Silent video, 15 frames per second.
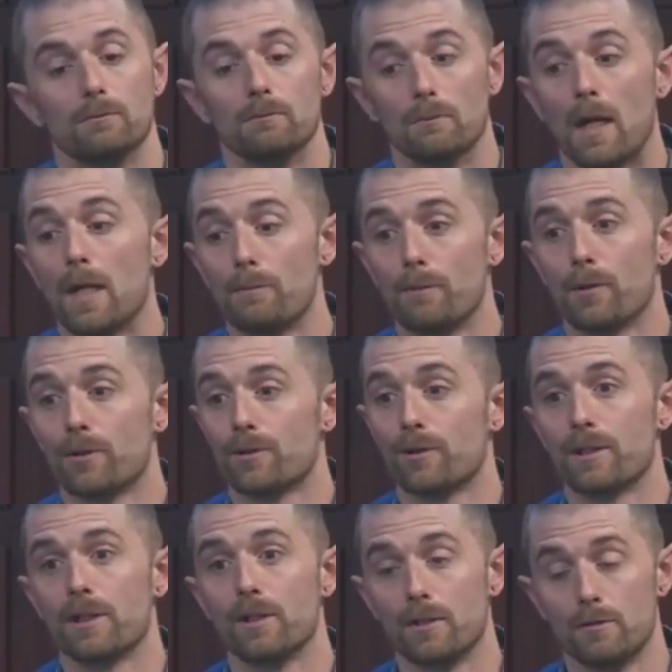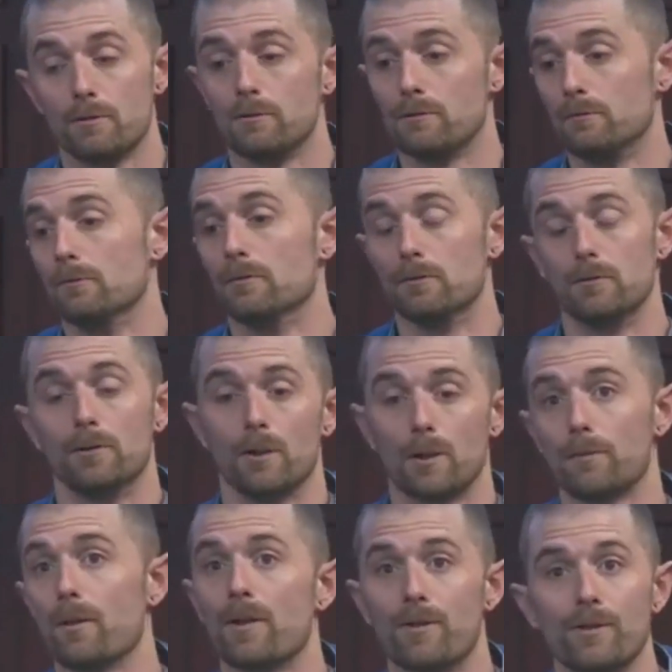I personally took
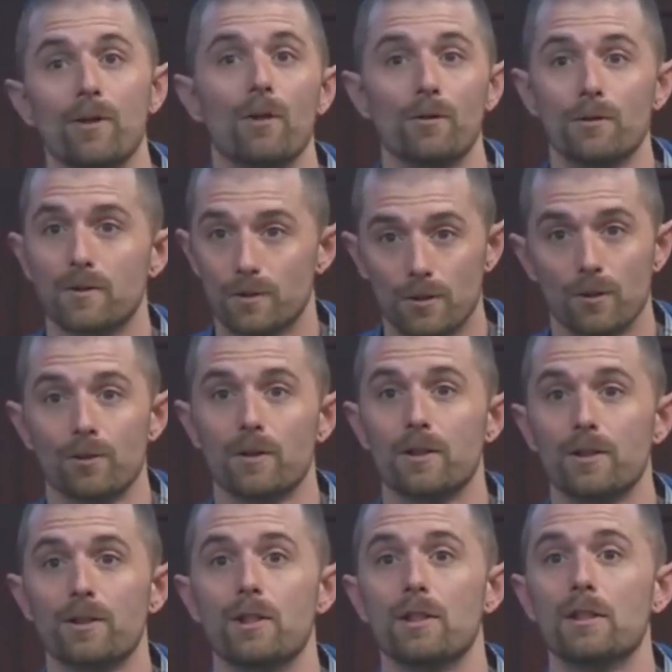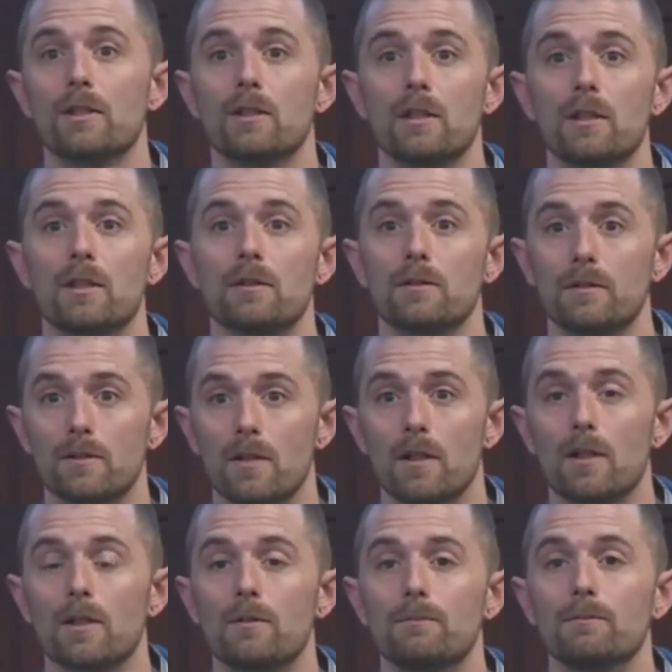methadone, and so did she, and
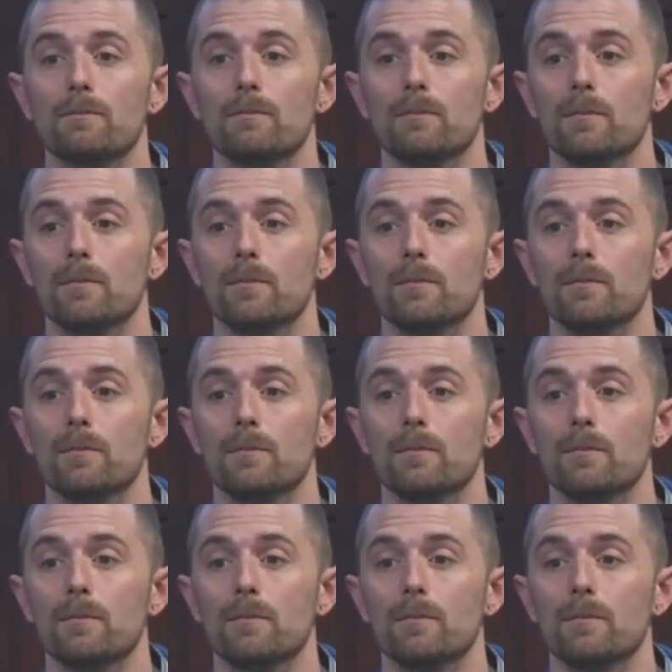um,